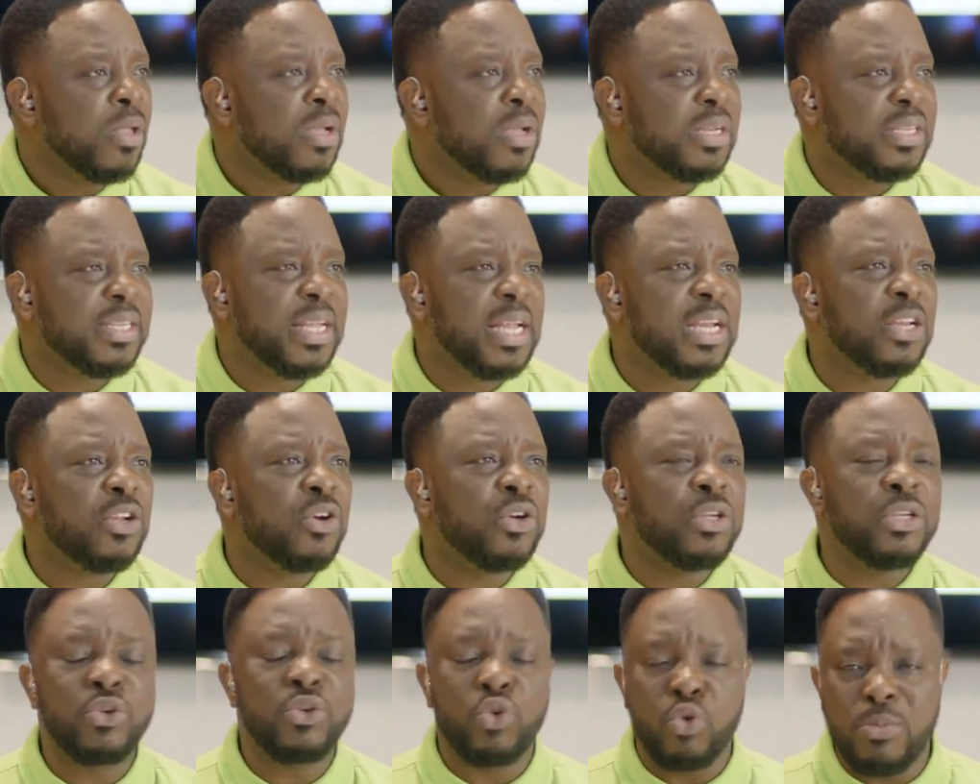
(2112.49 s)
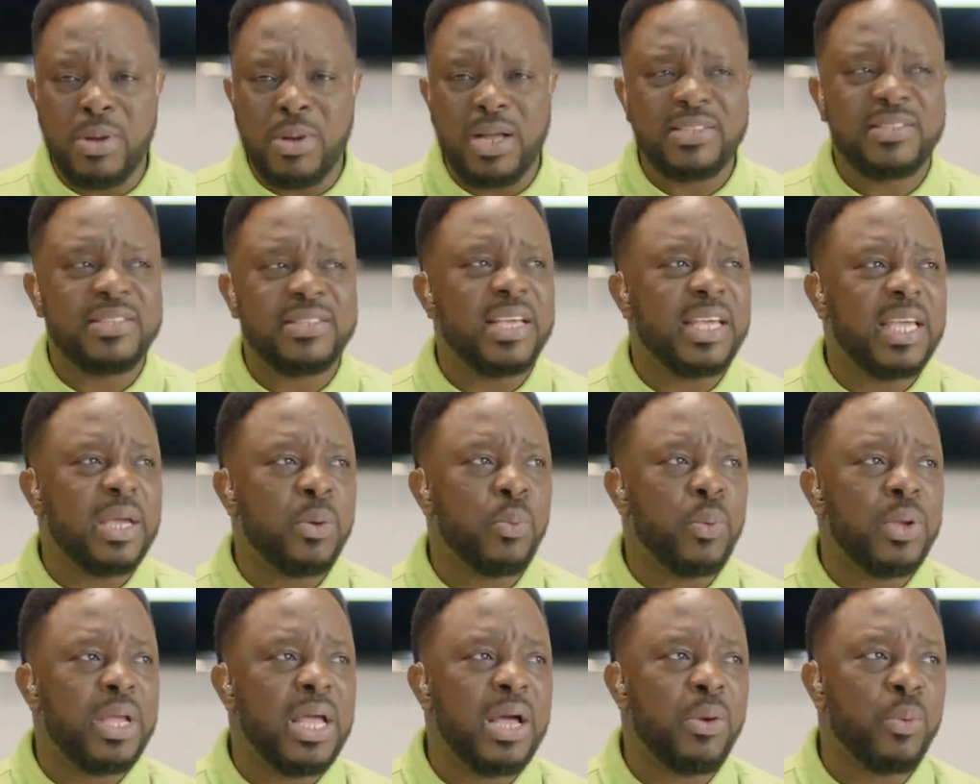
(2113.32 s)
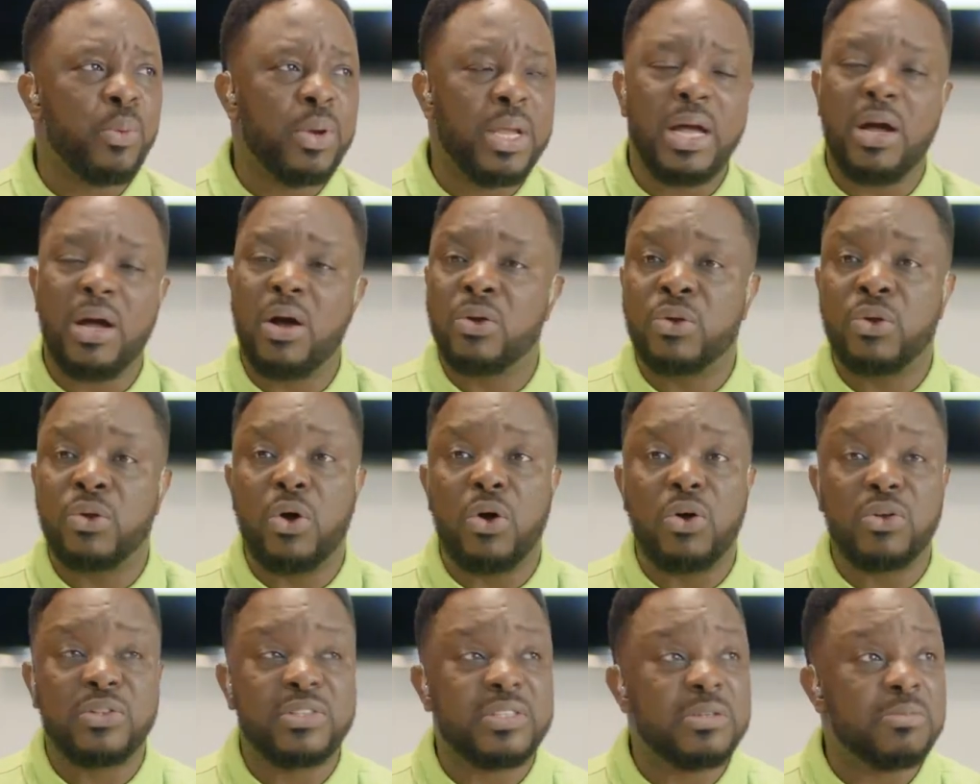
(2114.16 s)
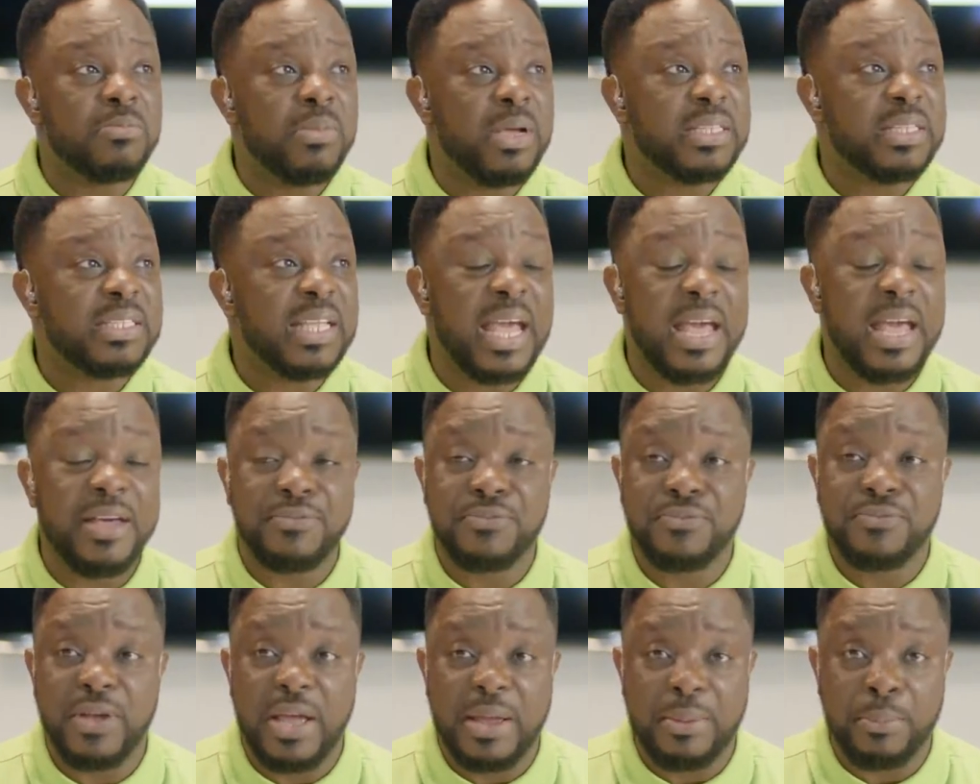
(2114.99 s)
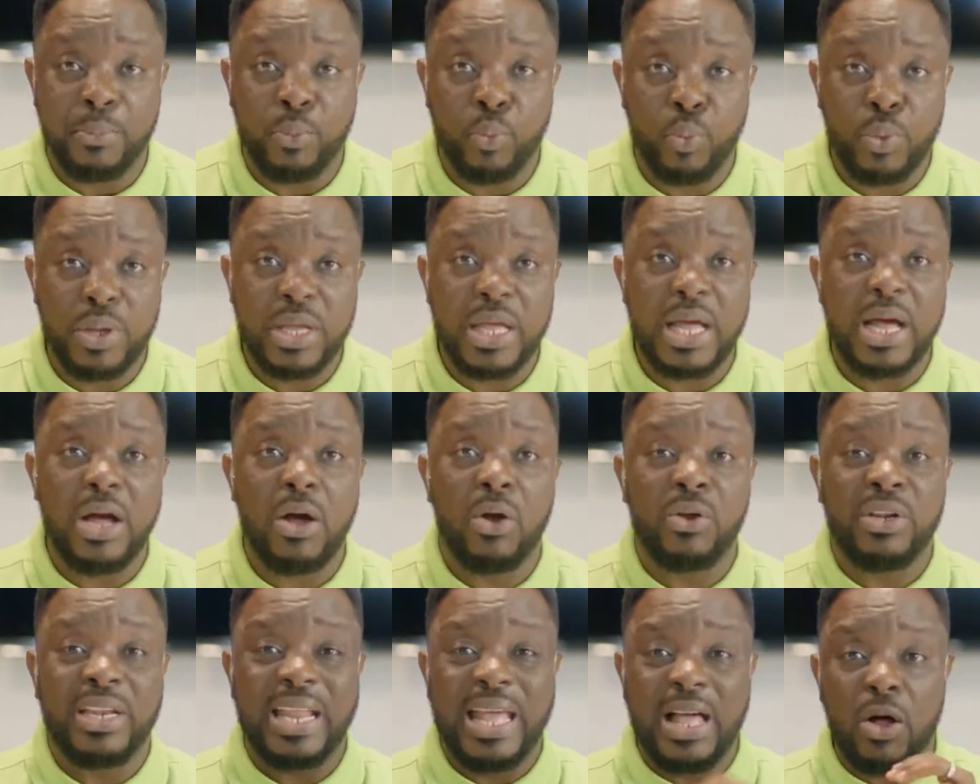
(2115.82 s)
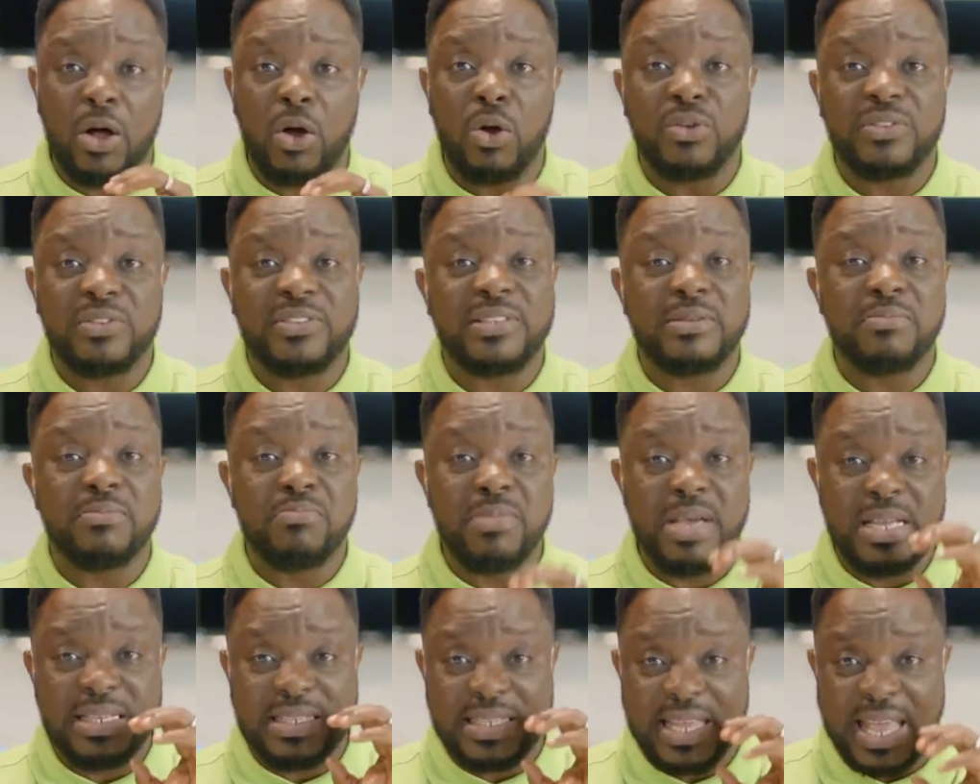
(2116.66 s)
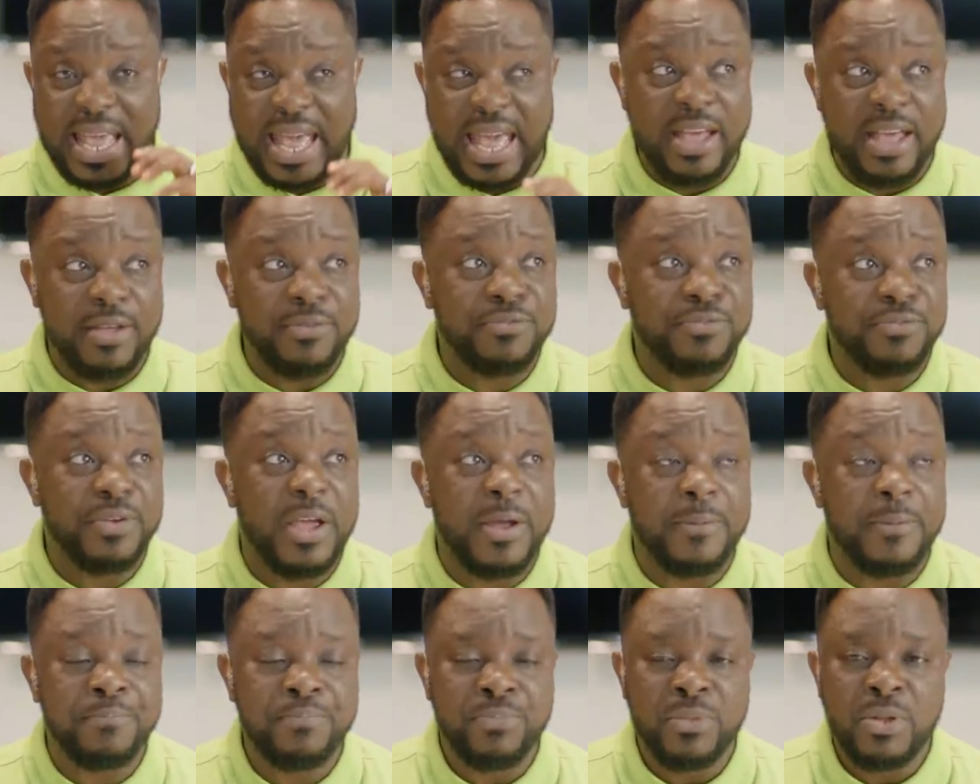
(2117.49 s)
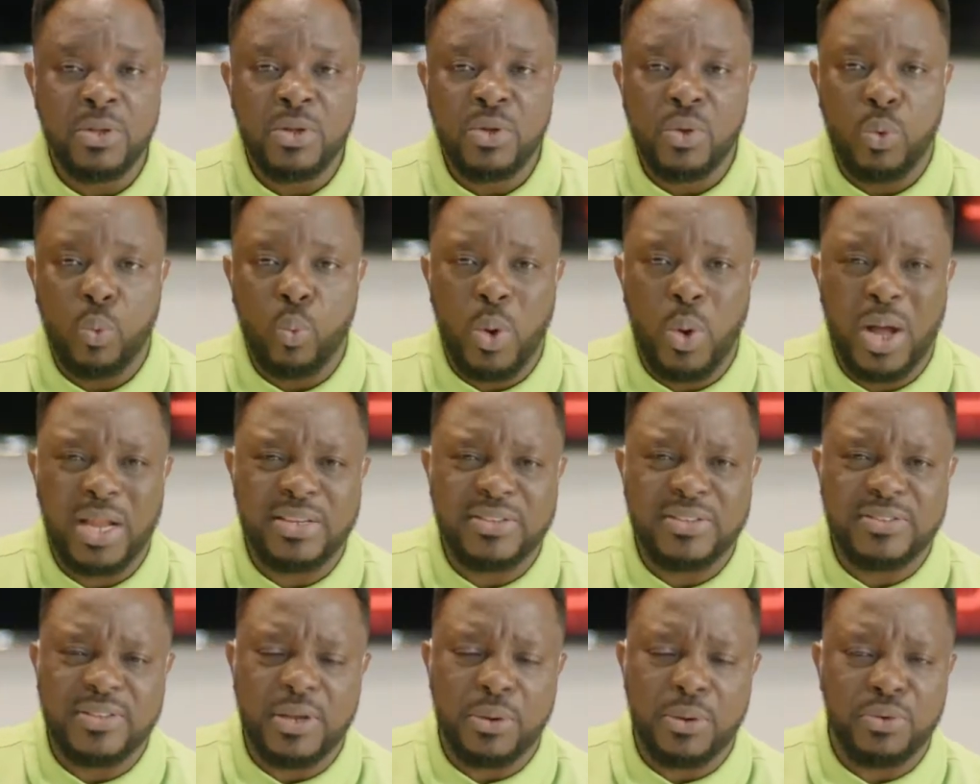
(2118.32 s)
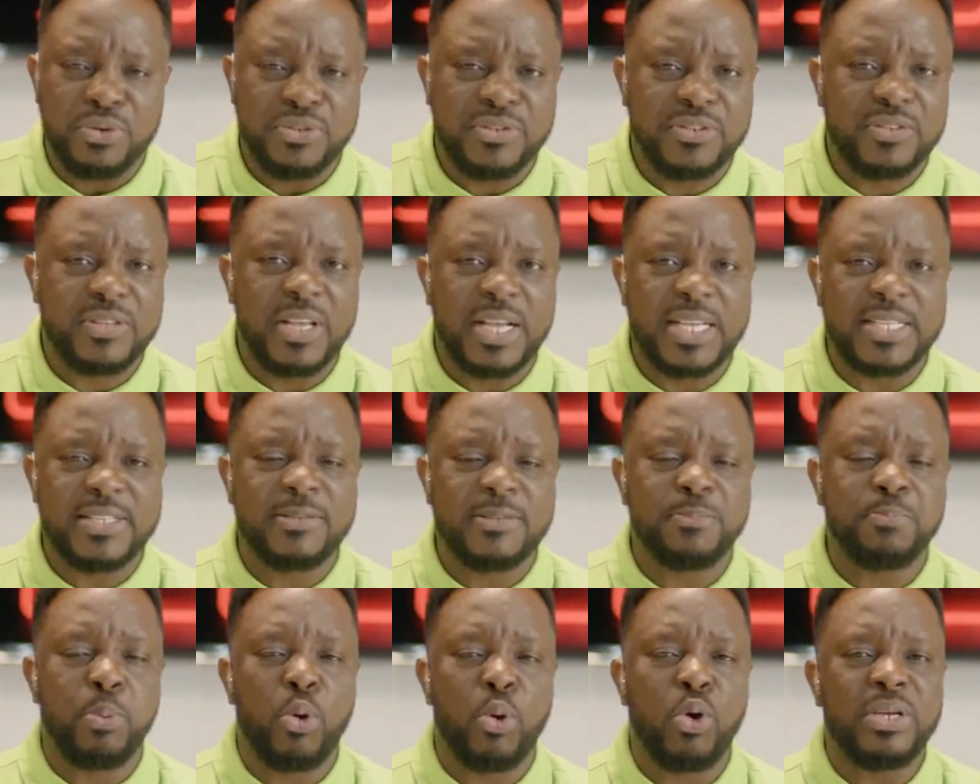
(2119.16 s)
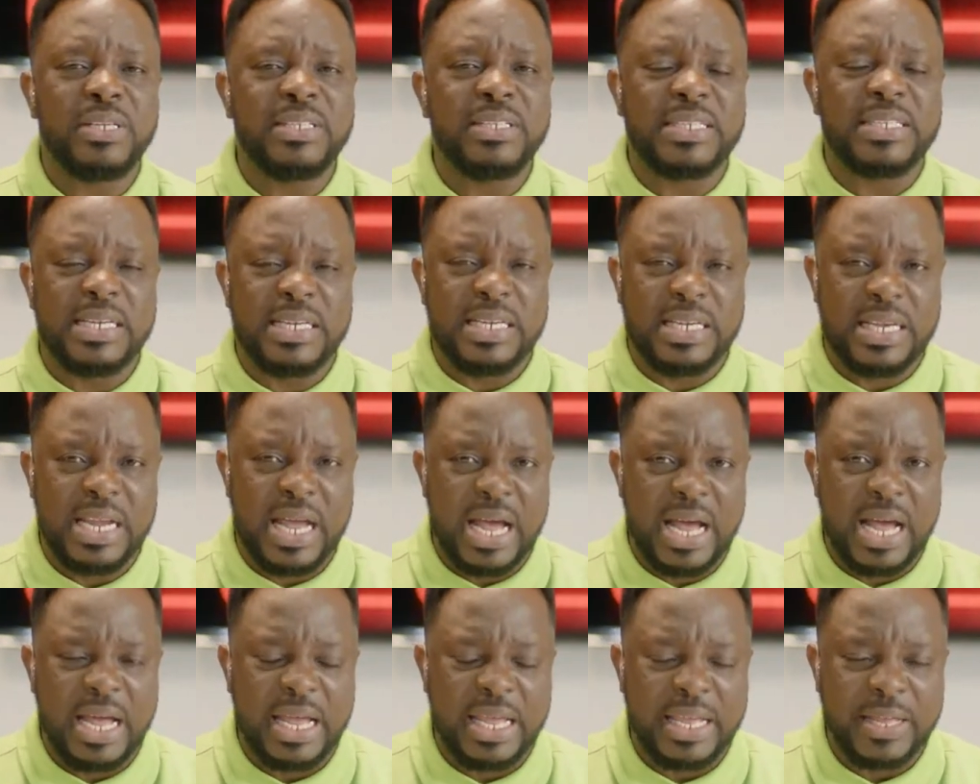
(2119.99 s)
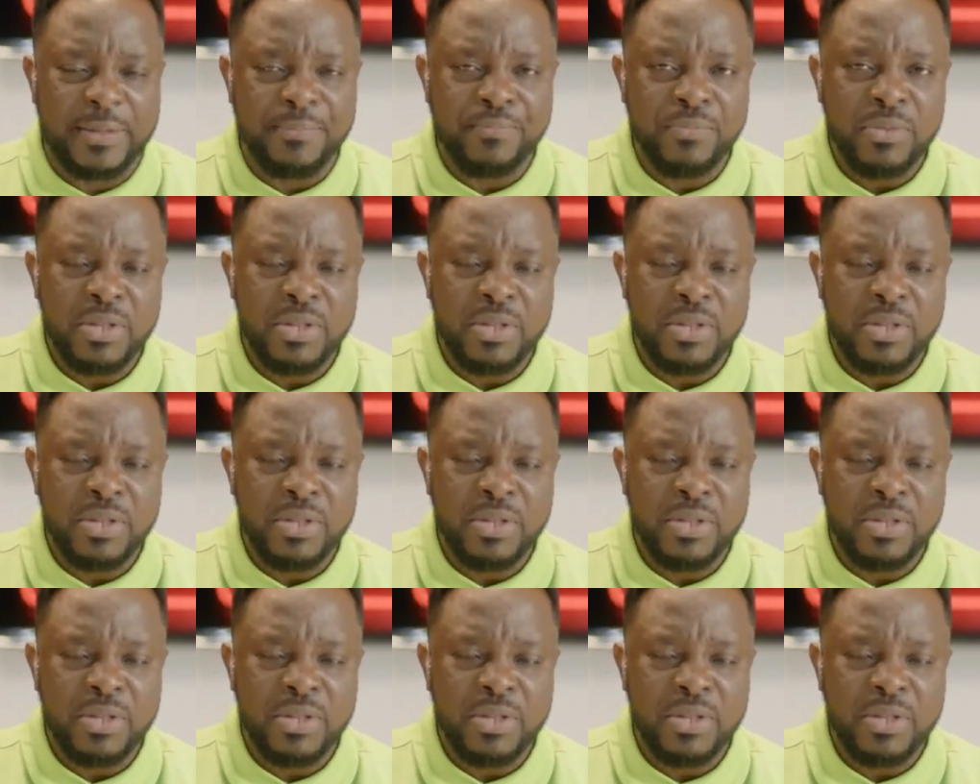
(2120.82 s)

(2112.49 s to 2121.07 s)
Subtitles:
Then in Kumasi again, we are on Ultimate FM. We are on Ultimate FM 106.9.